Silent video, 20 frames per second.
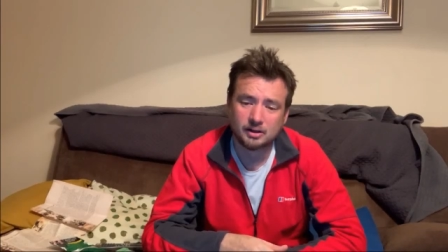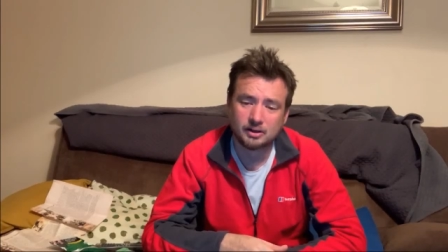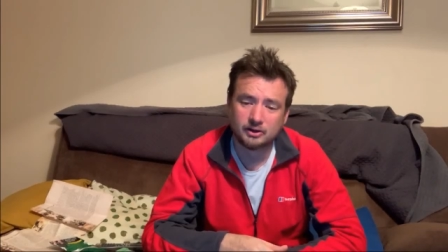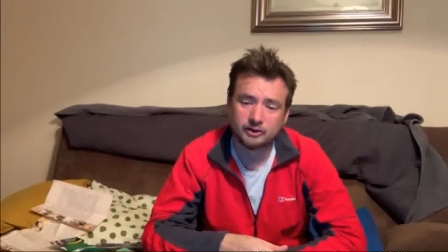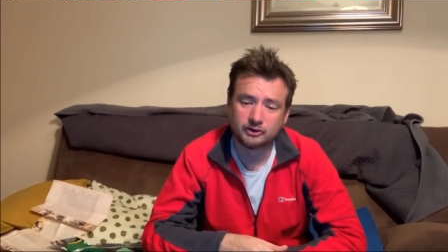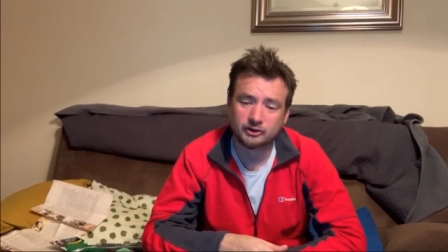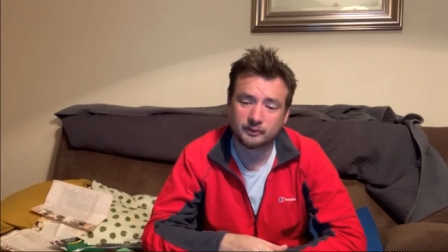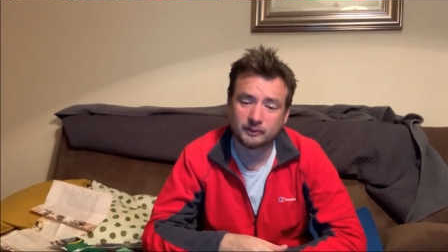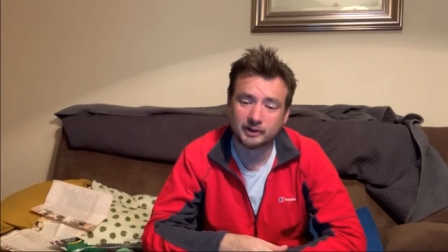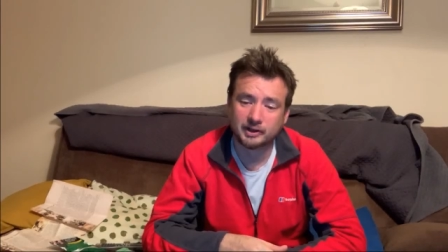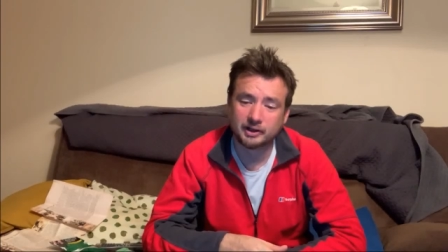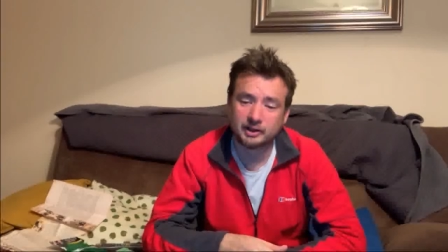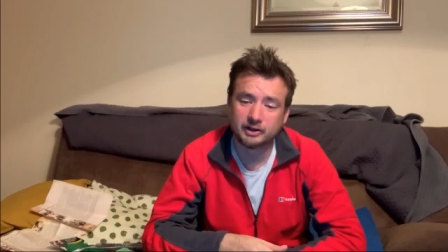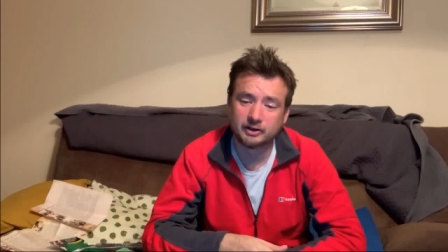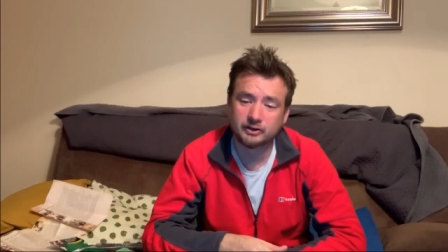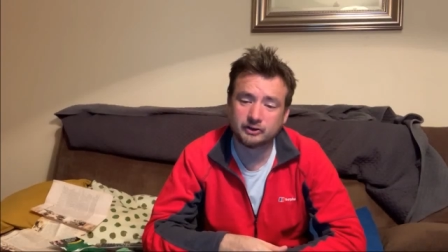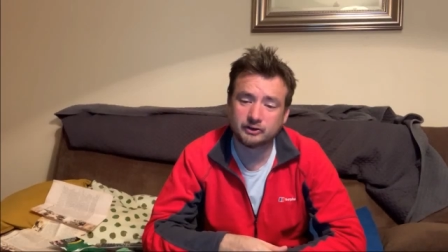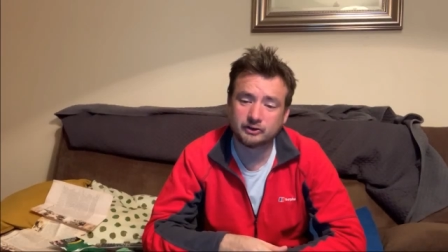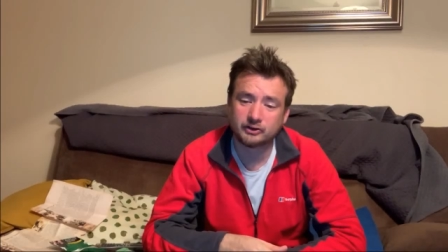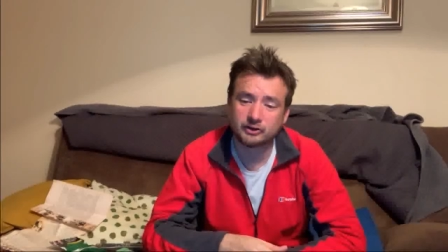
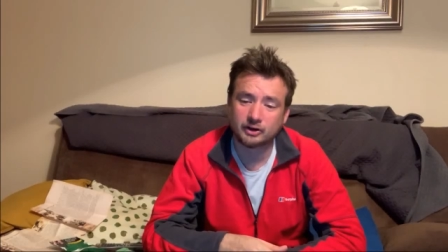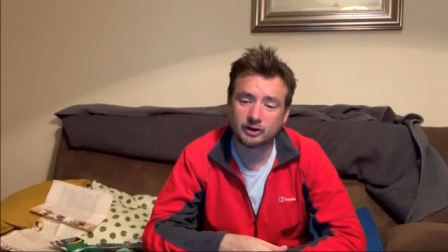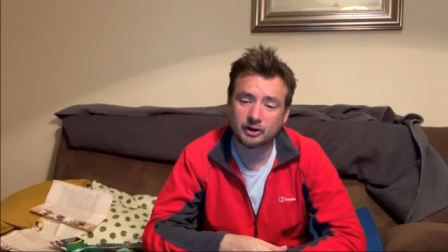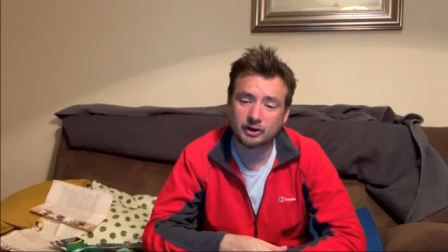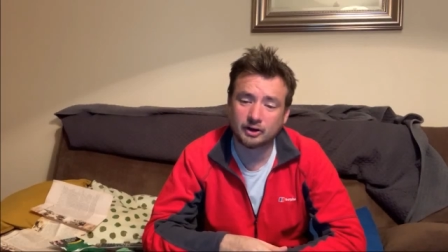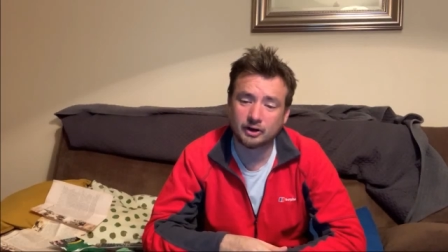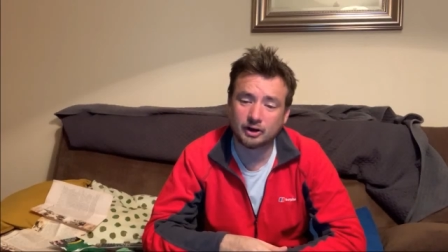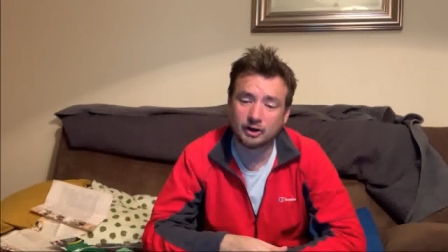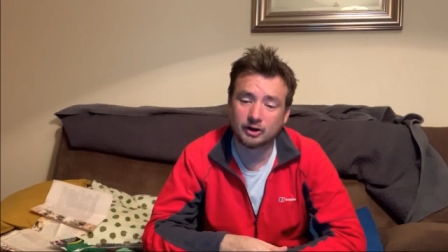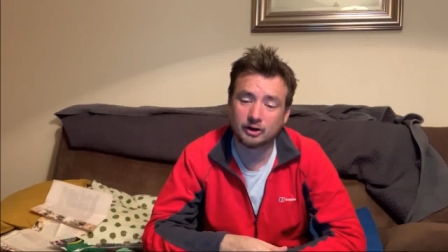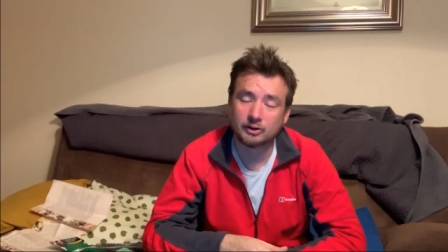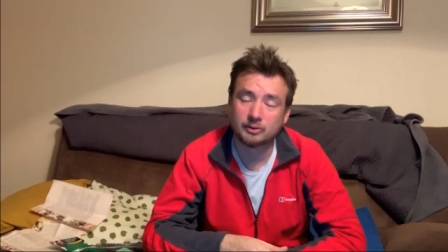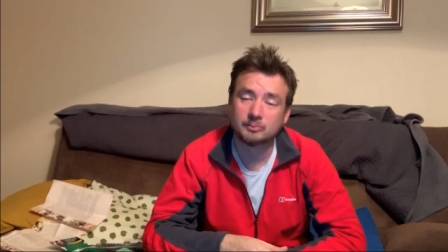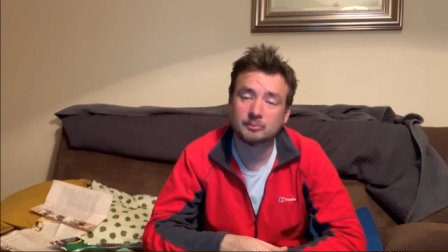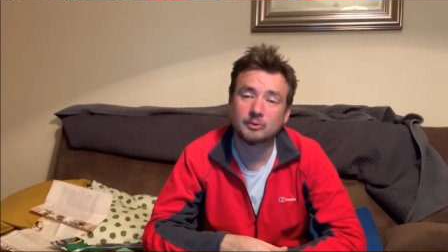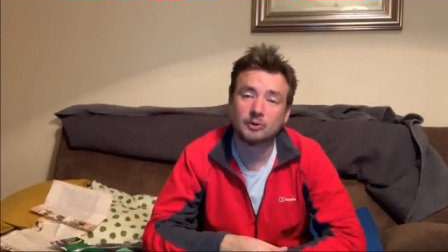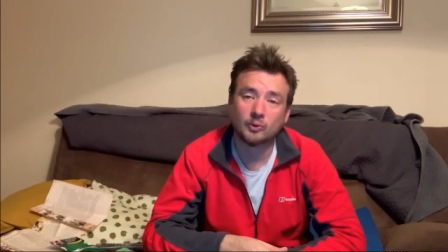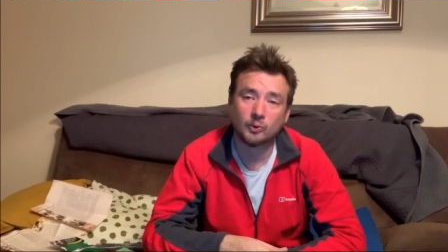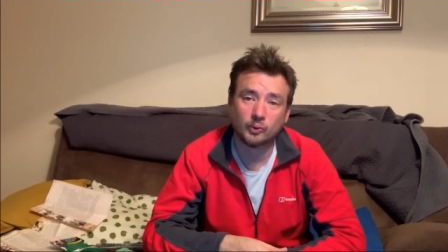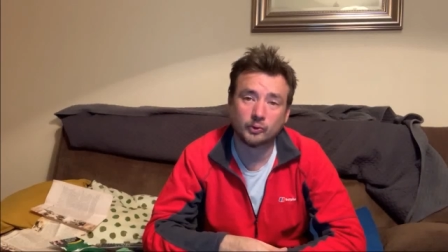Civilians are
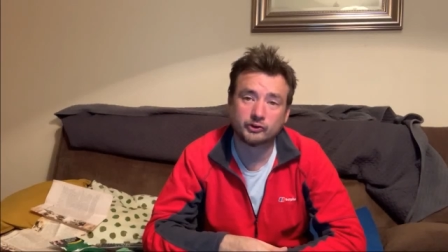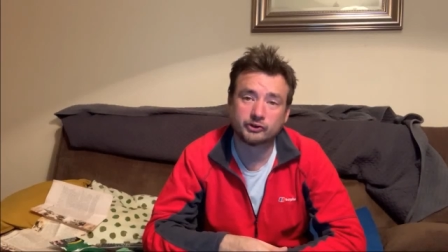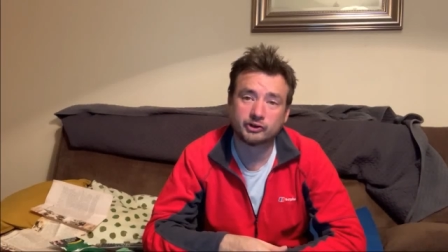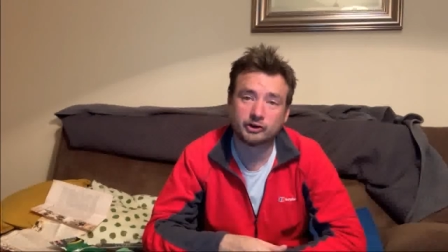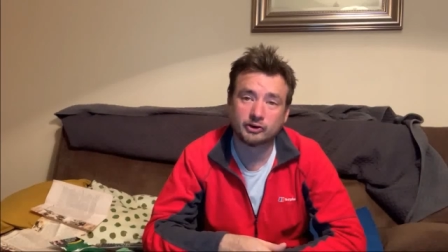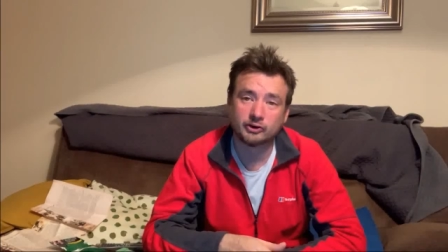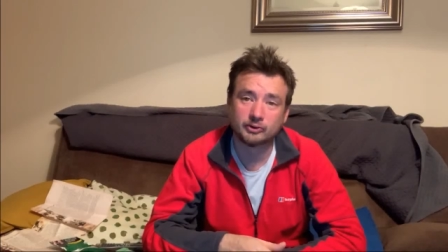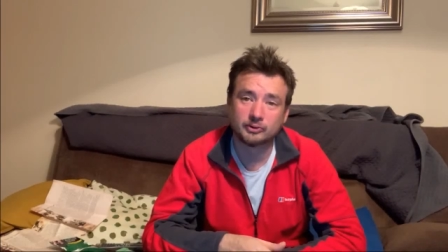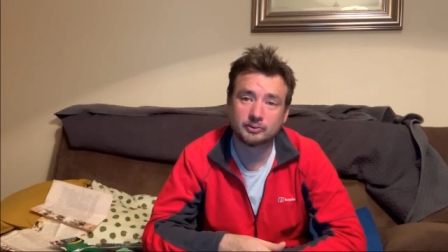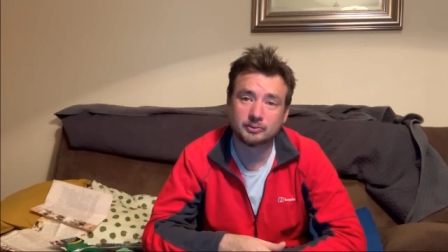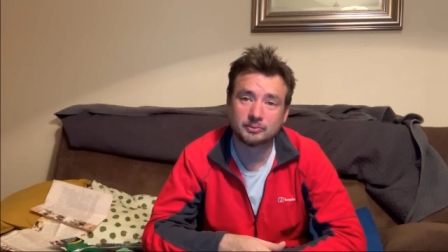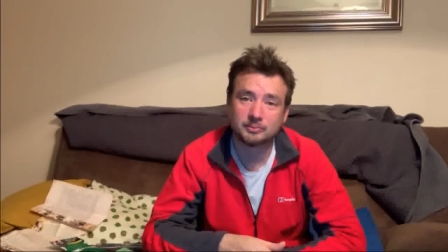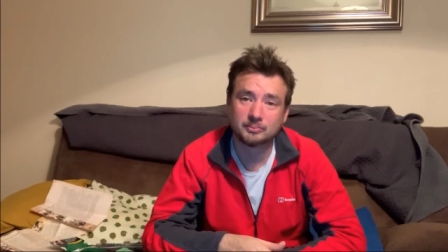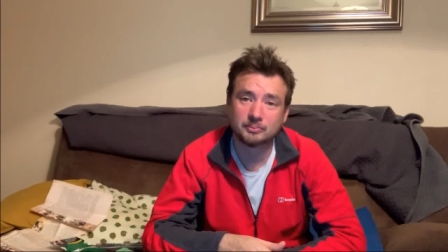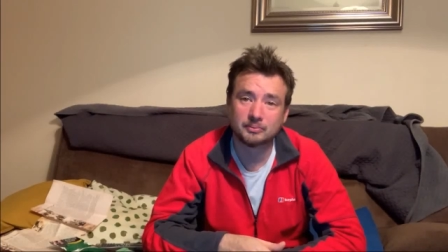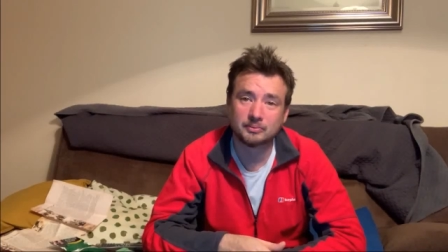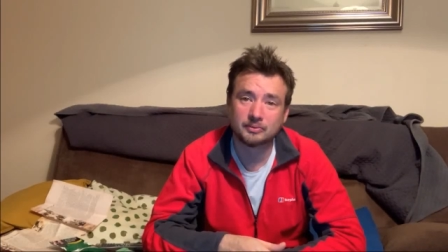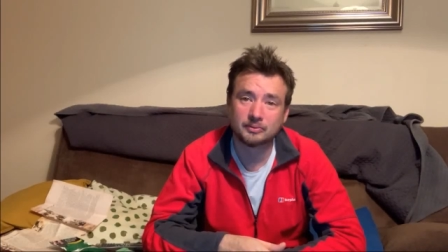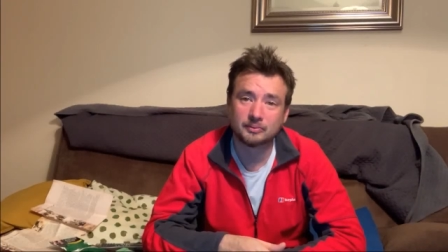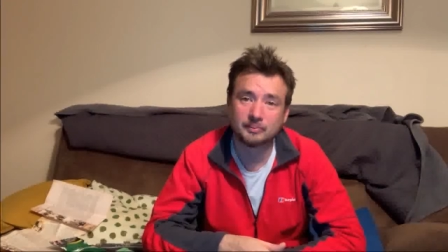also
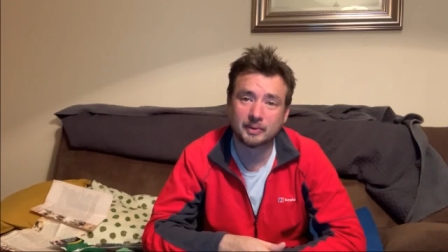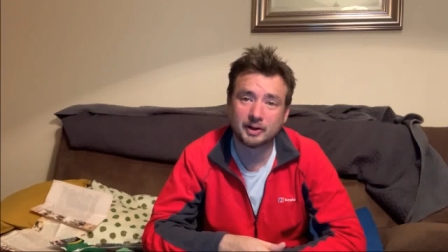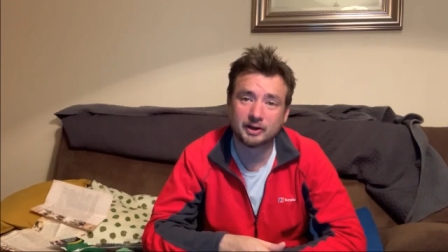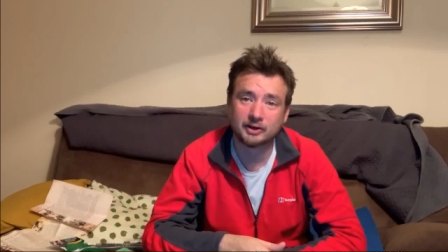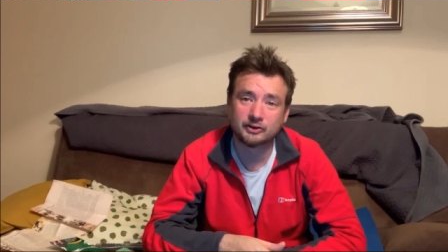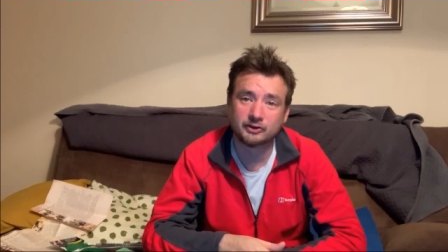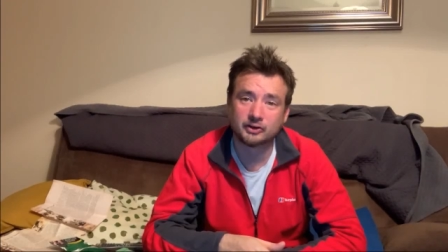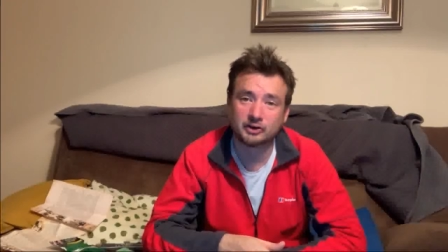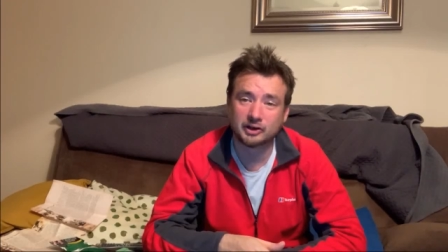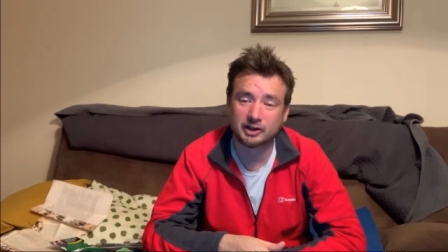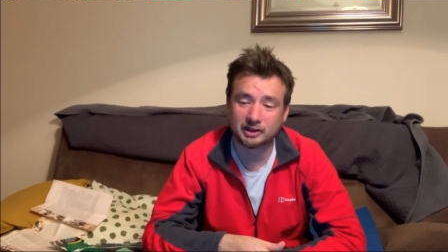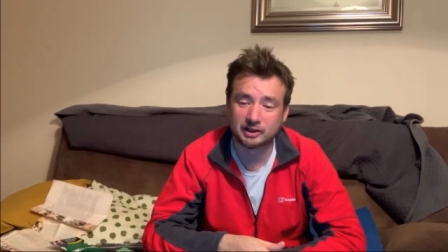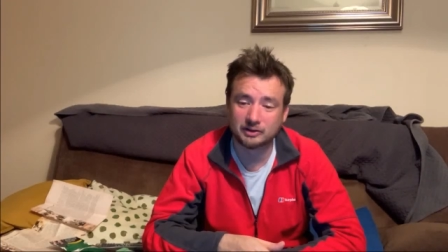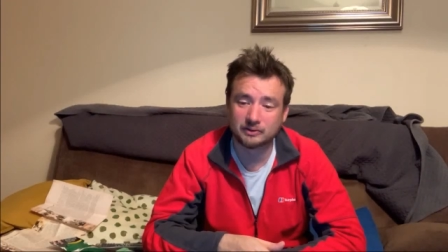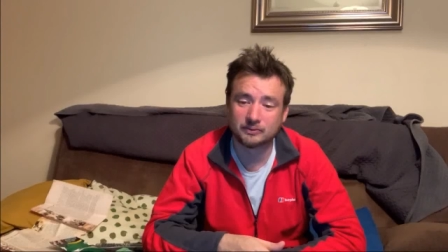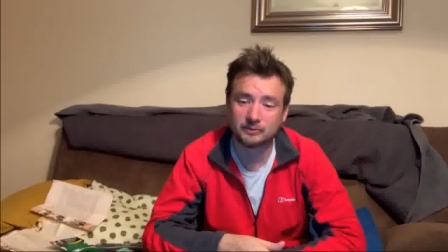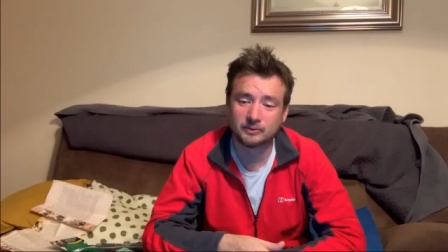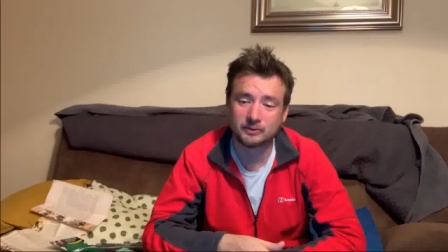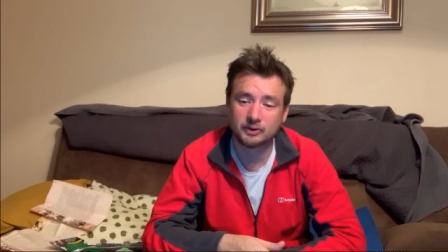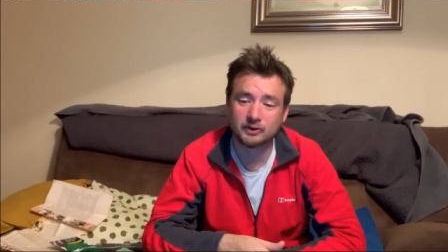made to
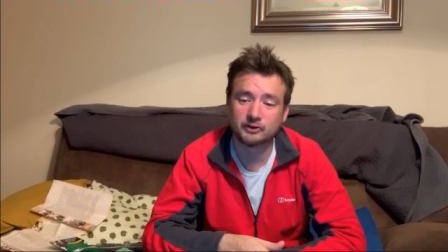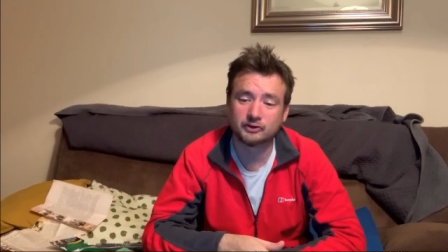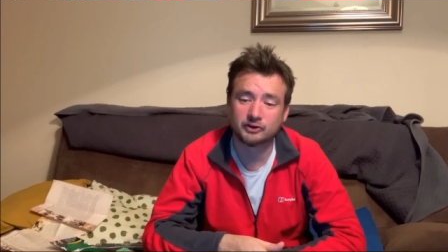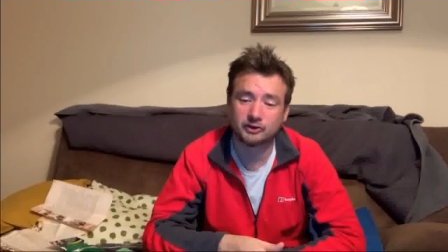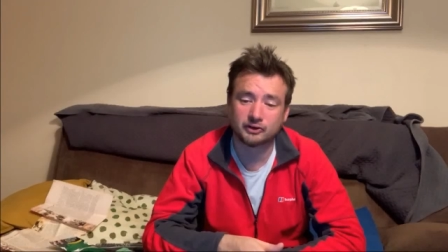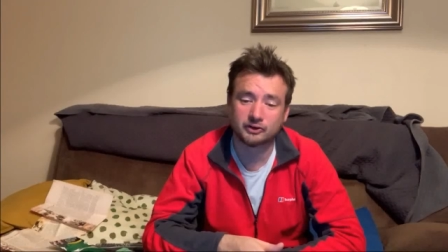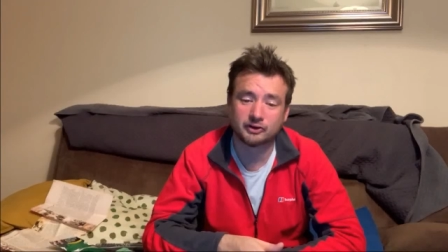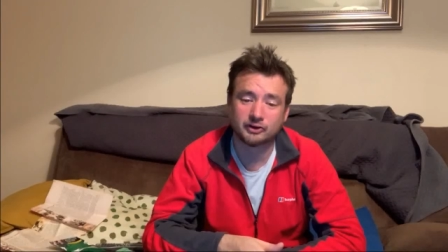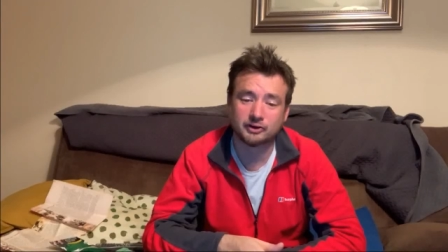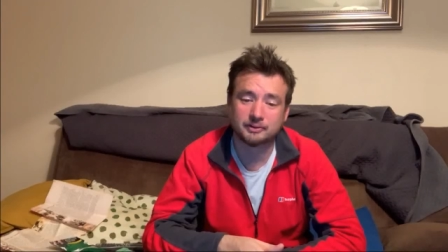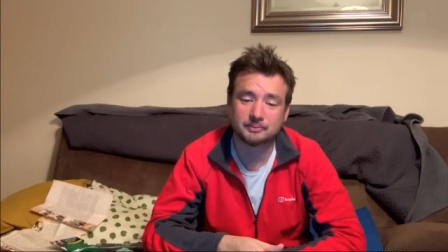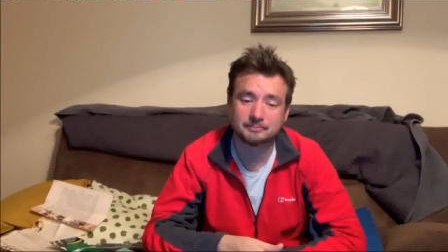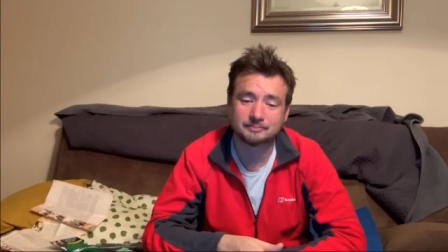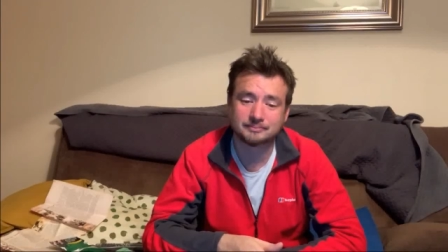leave the city.